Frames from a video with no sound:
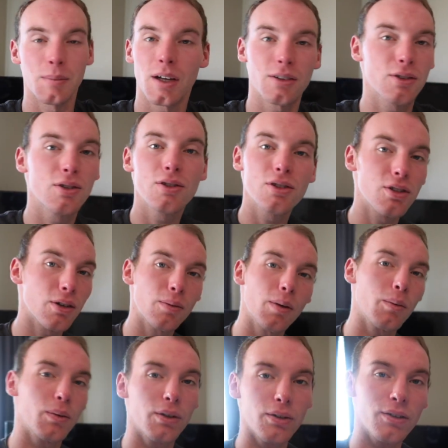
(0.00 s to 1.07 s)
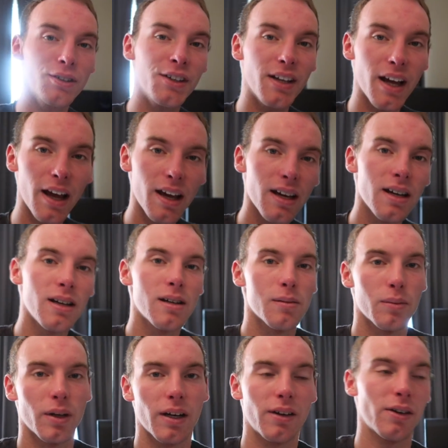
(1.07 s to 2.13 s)
I'm not too sure what we're doing today,
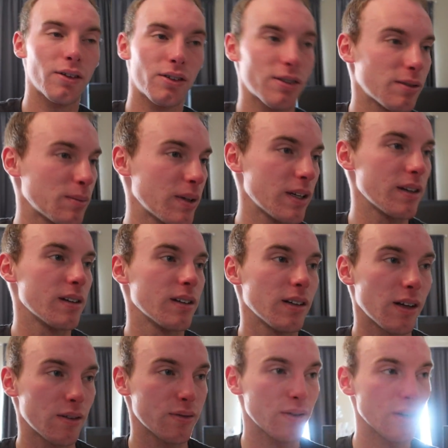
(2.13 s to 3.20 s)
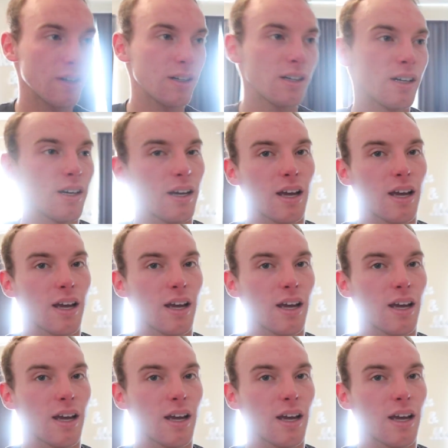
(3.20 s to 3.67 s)
but I know it's gonna be a lot of fun.